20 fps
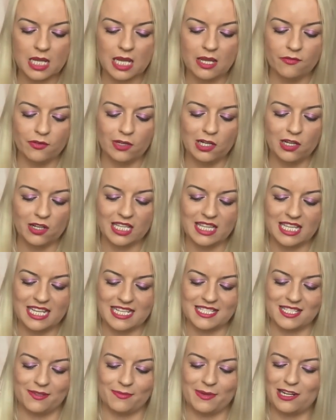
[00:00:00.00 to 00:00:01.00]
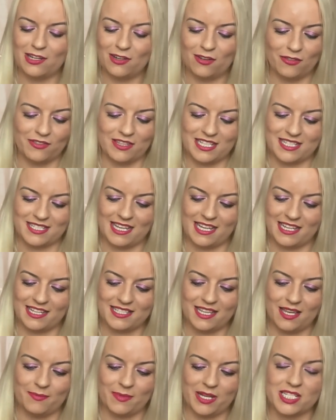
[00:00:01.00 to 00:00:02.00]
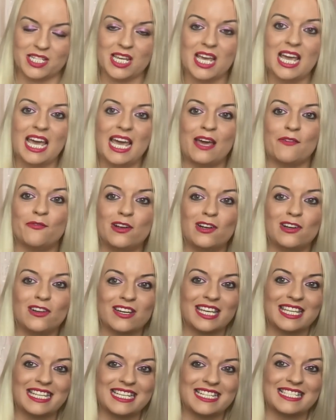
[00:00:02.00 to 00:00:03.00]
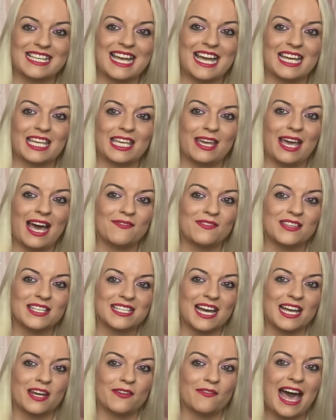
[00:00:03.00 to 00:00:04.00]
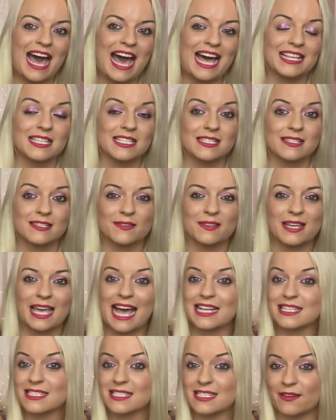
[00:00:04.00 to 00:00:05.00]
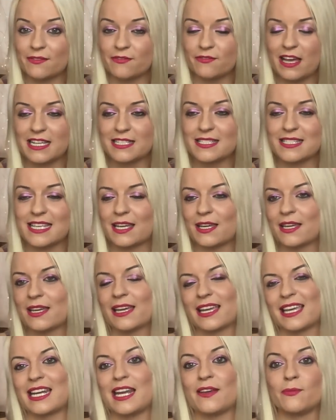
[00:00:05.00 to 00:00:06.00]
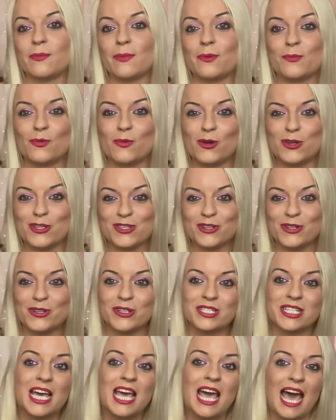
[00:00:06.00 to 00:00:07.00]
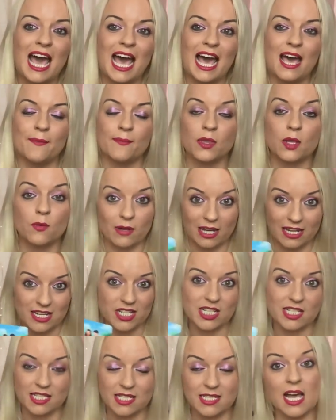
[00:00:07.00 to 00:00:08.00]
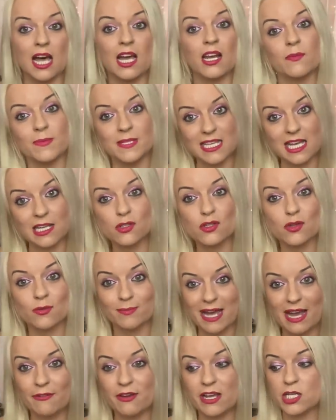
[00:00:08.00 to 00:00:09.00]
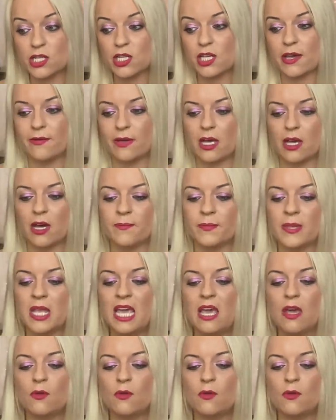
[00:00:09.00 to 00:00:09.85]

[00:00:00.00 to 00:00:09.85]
if we look at these two, I love this deck so much. If we look at this deck, you have this kind of hands casting, fasting, I can never remember what it's called, um, which is a sign of potential marriage going on